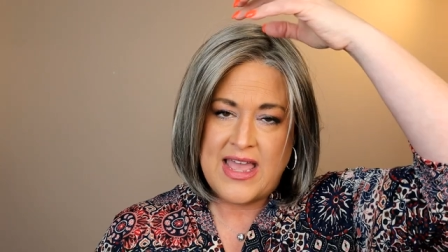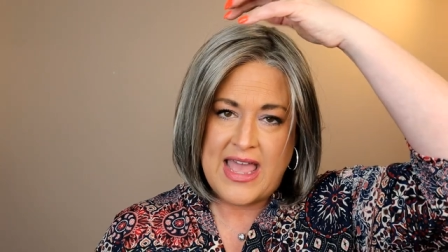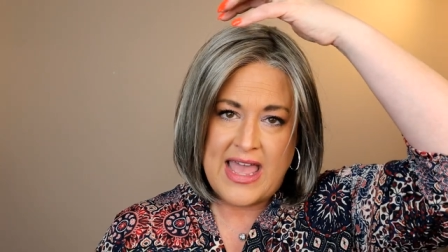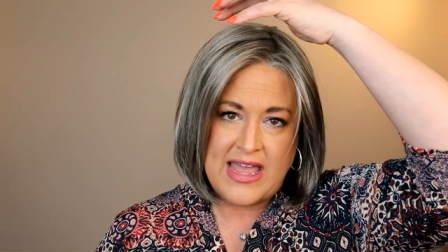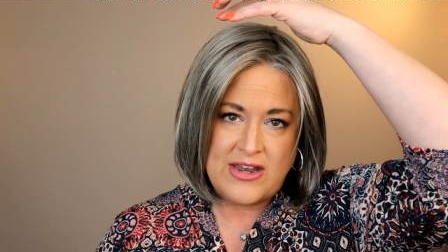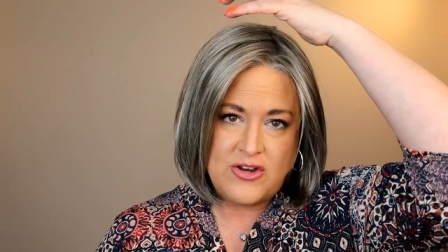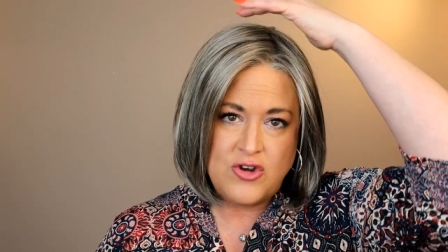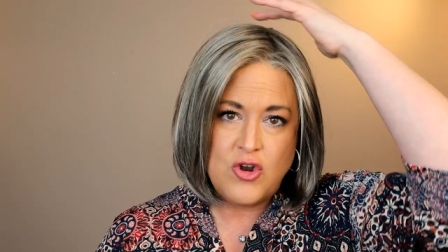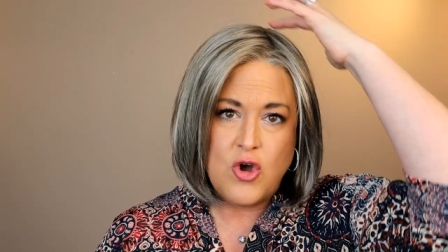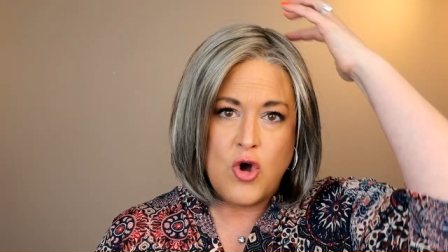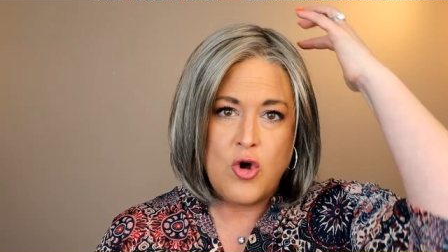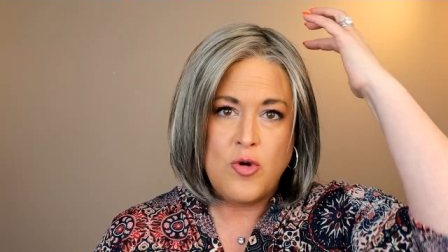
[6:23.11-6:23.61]

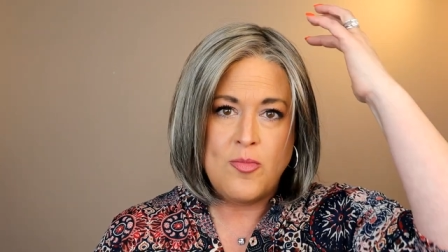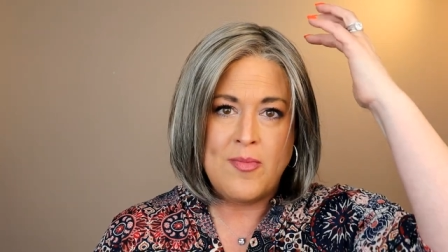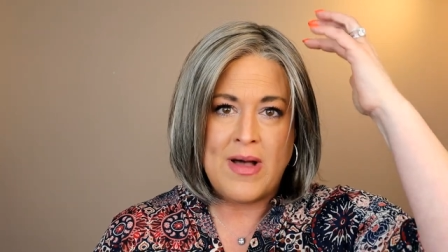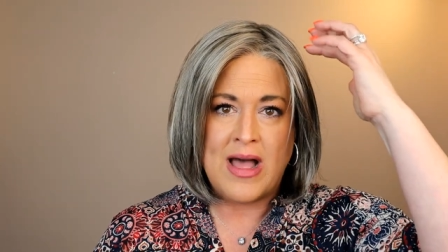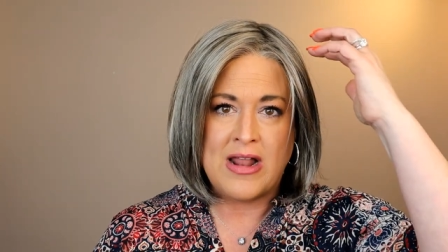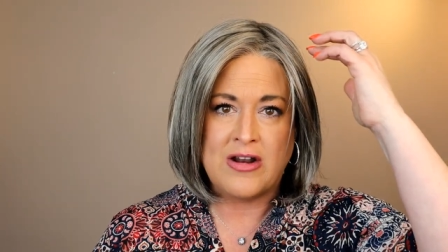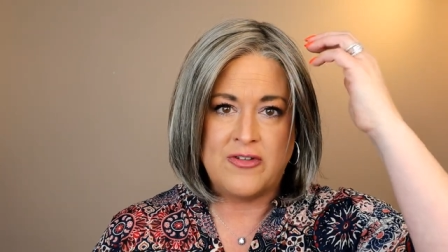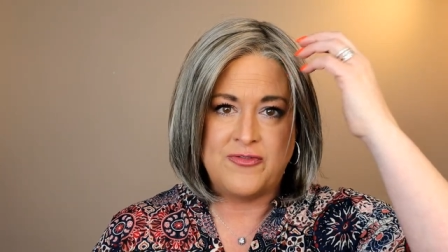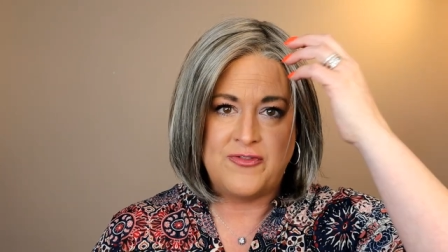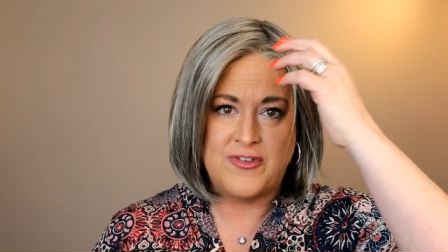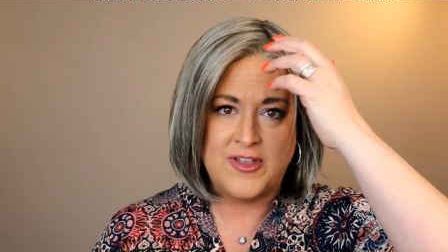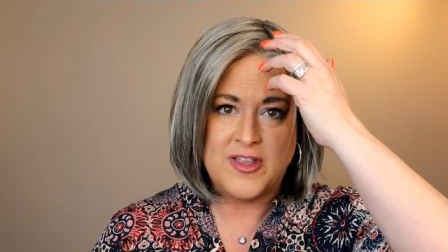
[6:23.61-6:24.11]
and no
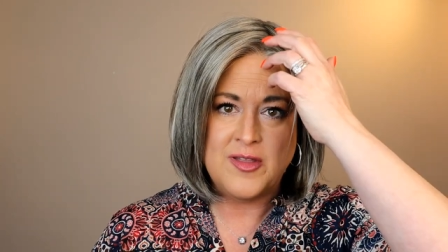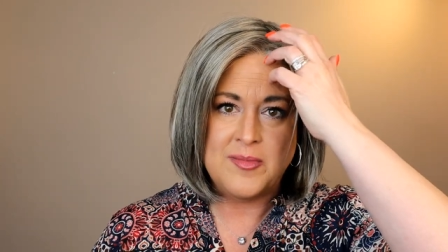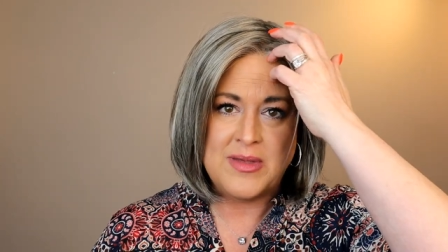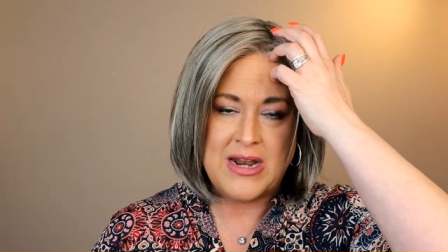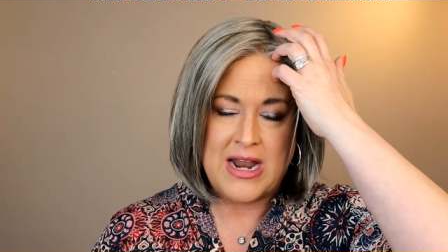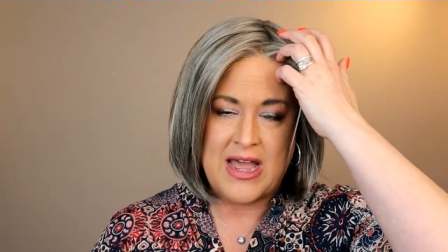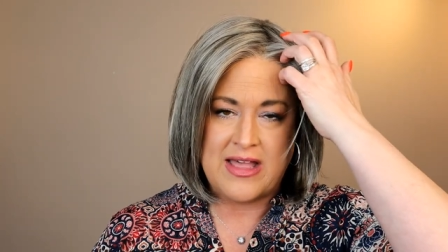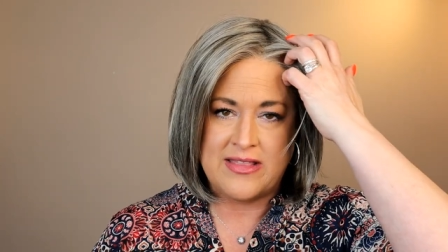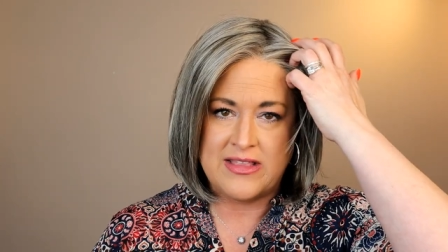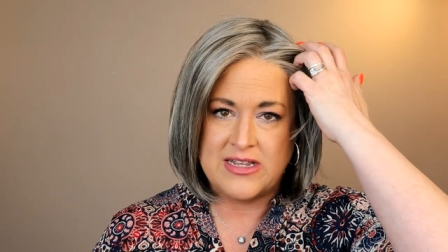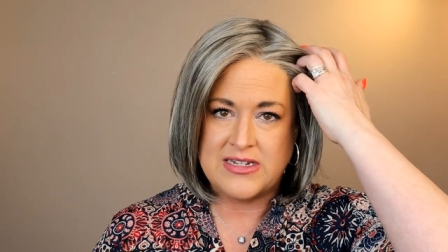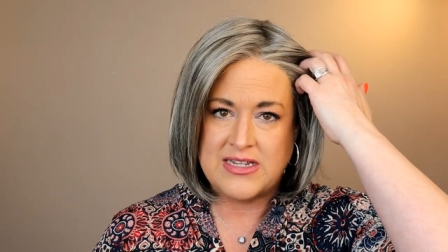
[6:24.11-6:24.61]

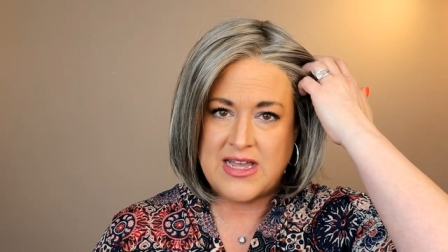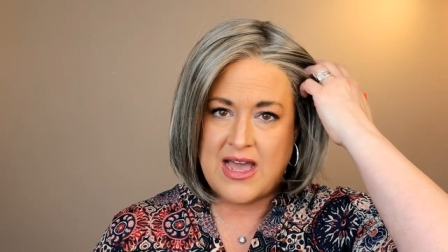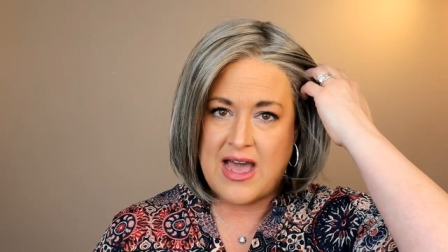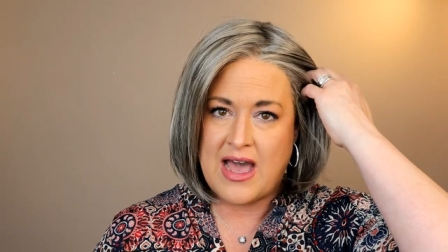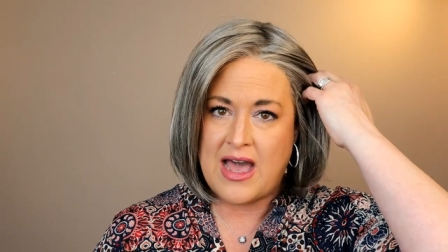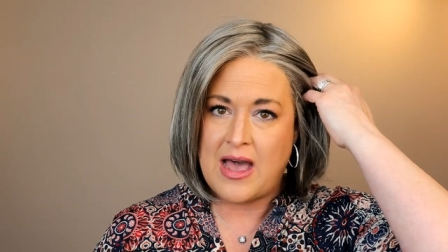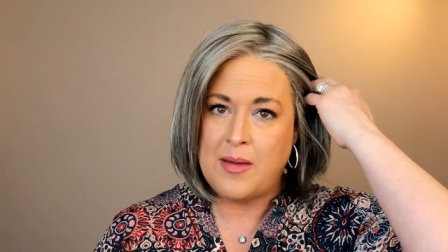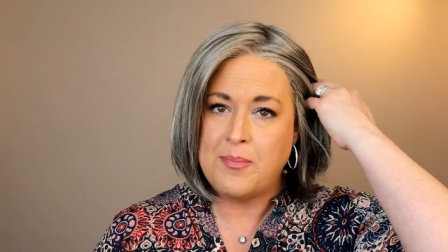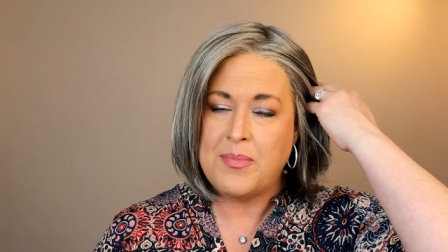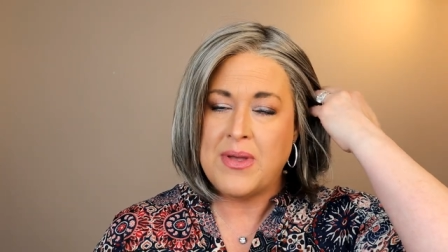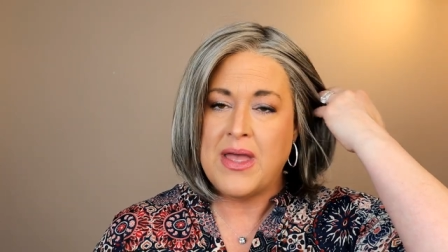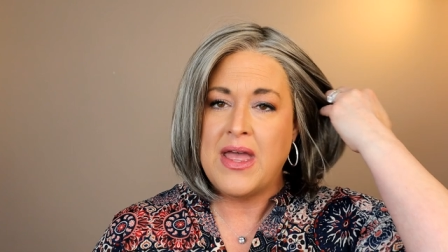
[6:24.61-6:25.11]
monofilament on the
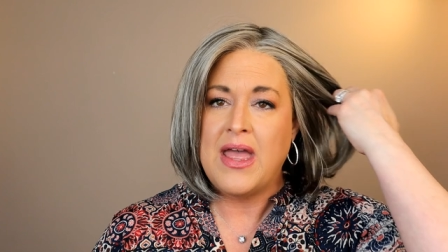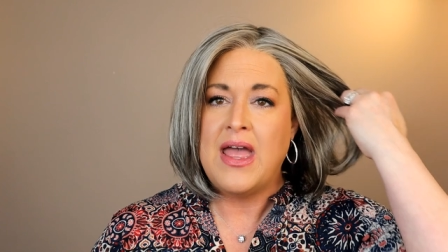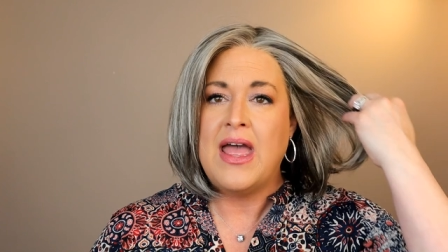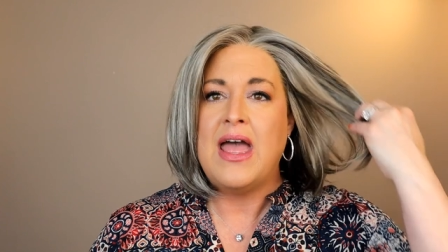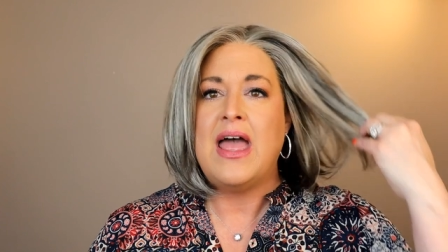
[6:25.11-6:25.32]
top.